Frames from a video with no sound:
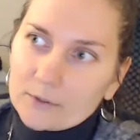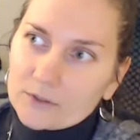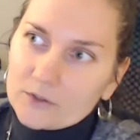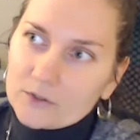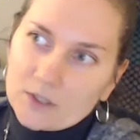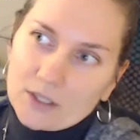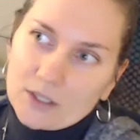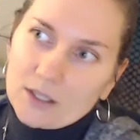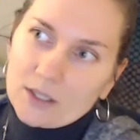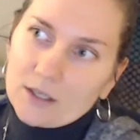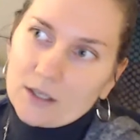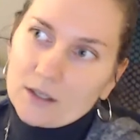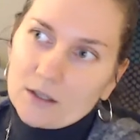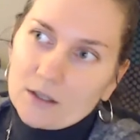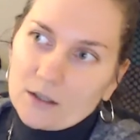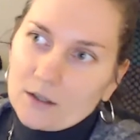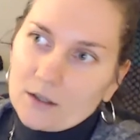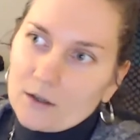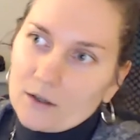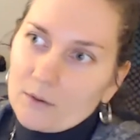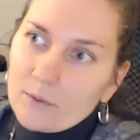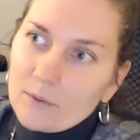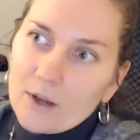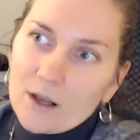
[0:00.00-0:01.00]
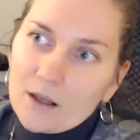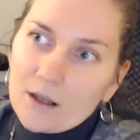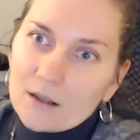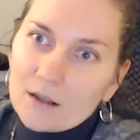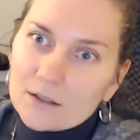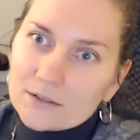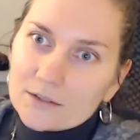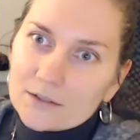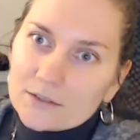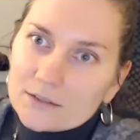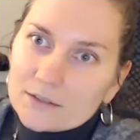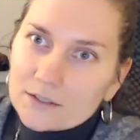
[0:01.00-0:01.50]
say,
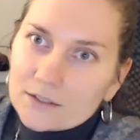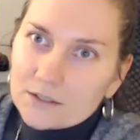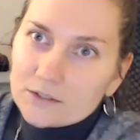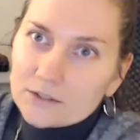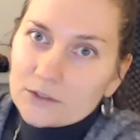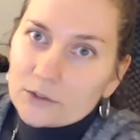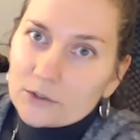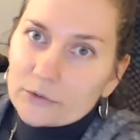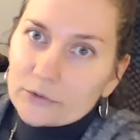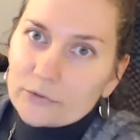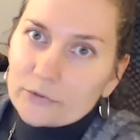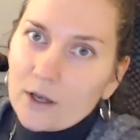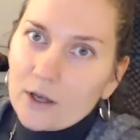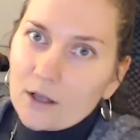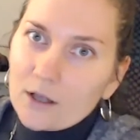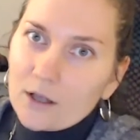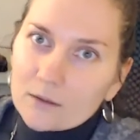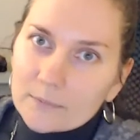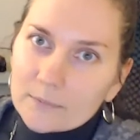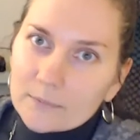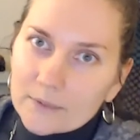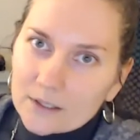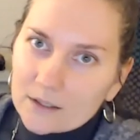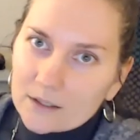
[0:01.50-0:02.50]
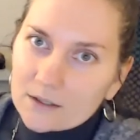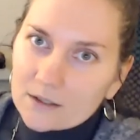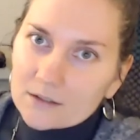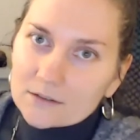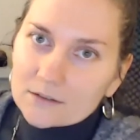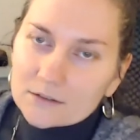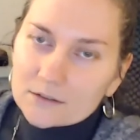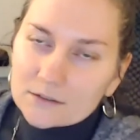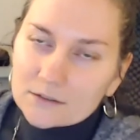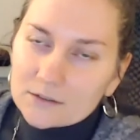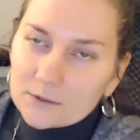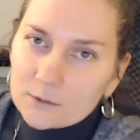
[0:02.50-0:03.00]
well, it's your fault
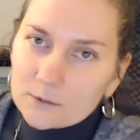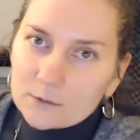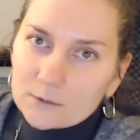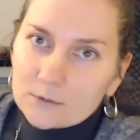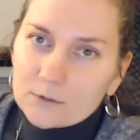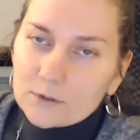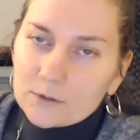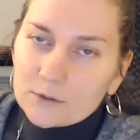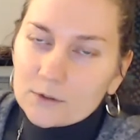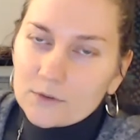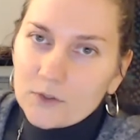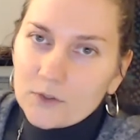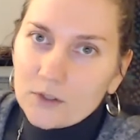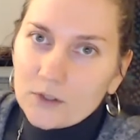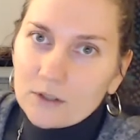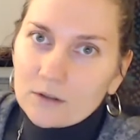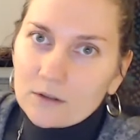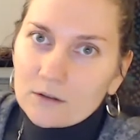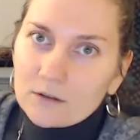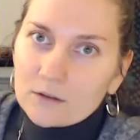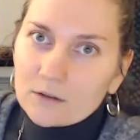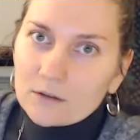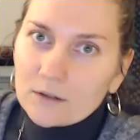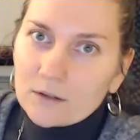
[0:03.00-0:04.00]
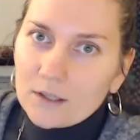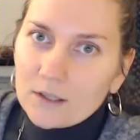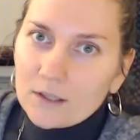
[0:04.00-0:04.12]
because you didn't